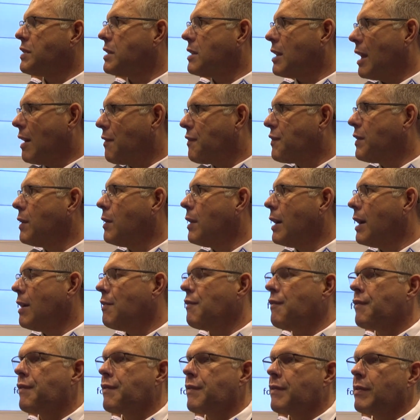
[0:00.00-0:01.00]
stuff you
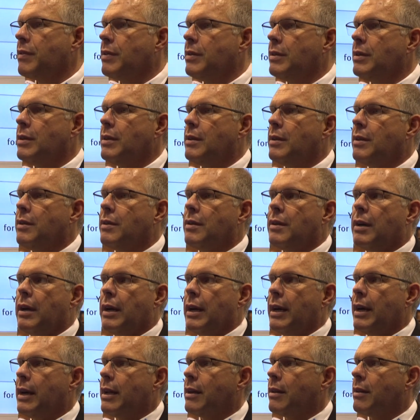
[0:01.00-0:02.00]
have,
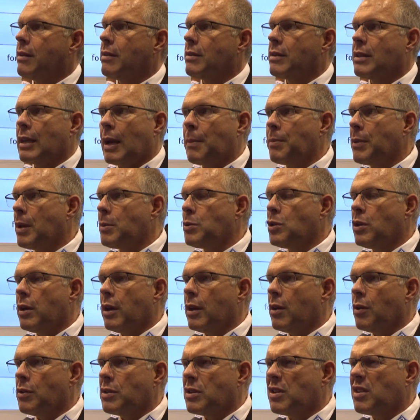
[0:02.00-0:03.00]
and sometimes you
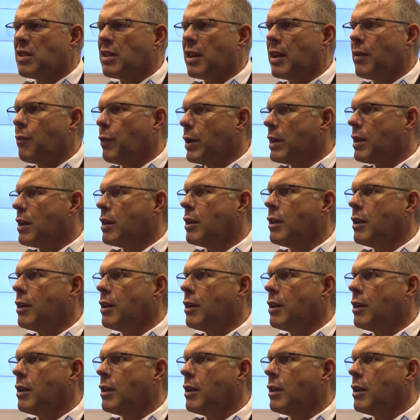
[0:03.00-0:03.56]
can also say wet